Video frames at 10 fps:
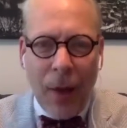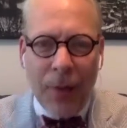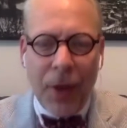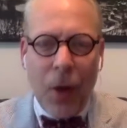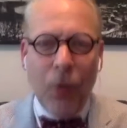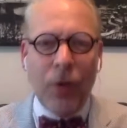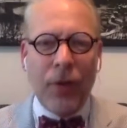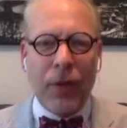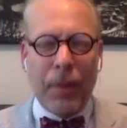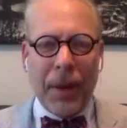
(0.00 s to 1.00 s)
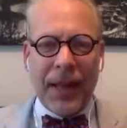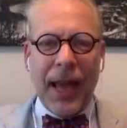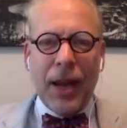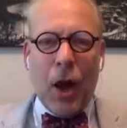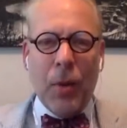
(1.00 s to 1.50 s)
the owner of the
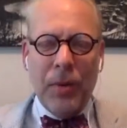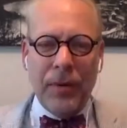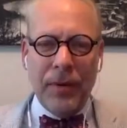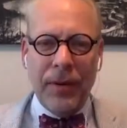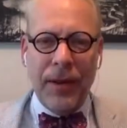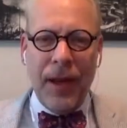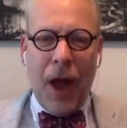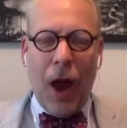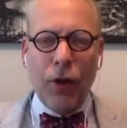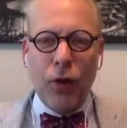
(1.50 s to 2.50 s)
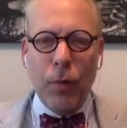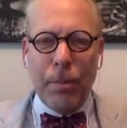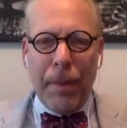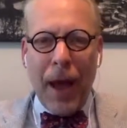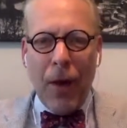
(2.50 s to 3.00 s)
potato. Are you
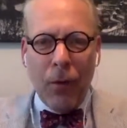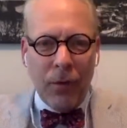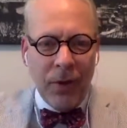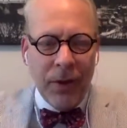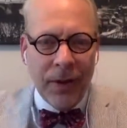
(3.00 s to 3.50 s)
bound